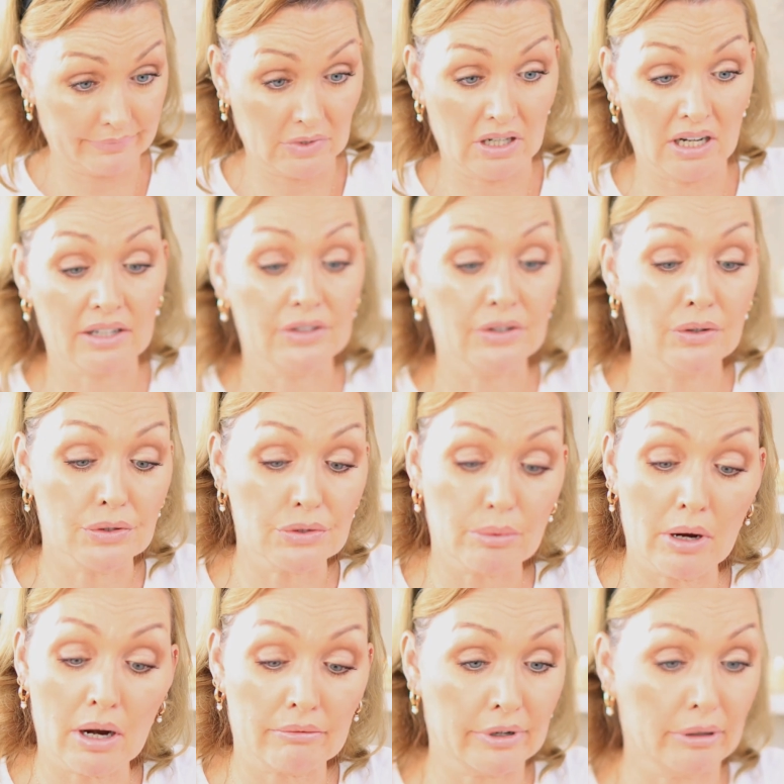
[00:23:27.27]
God
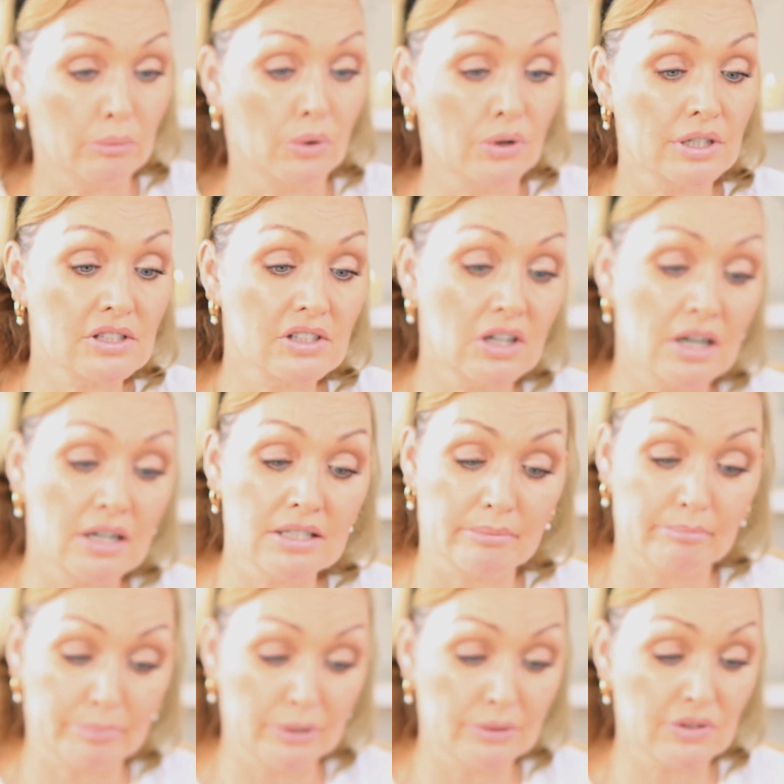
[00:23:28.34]
knows what, rewards cards
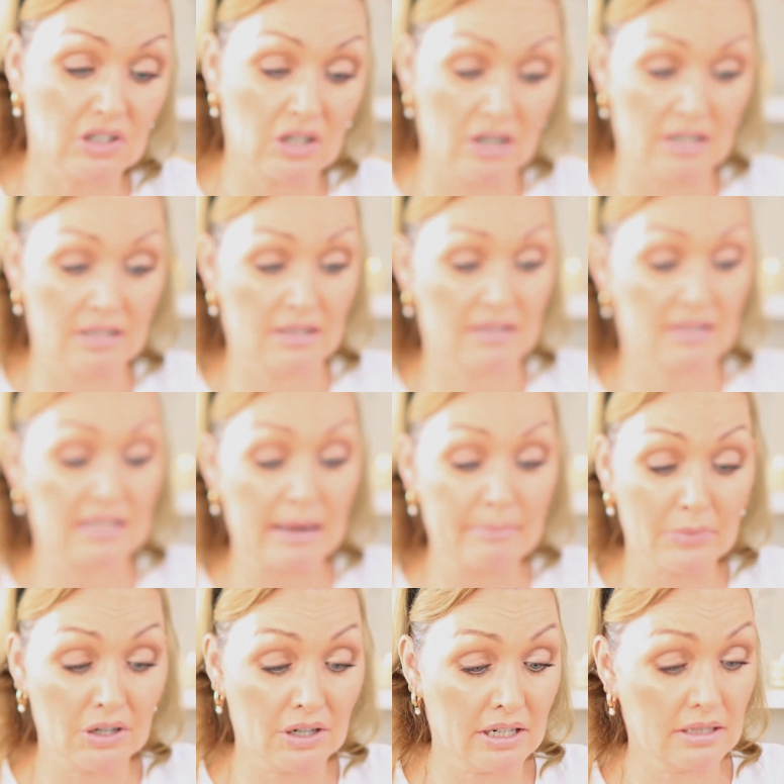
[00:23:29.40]
and boots cards and
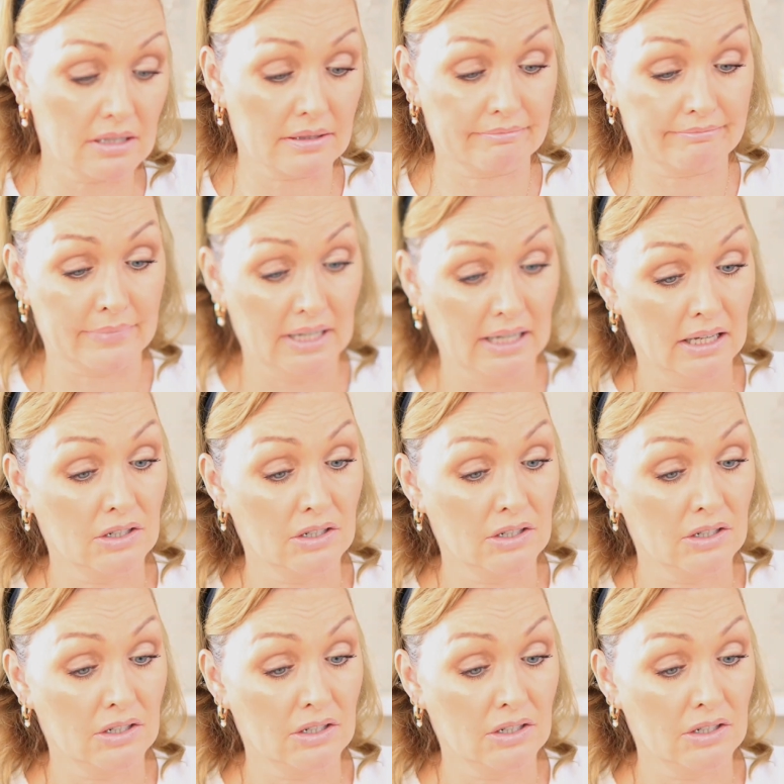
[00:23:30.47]
stamp cards and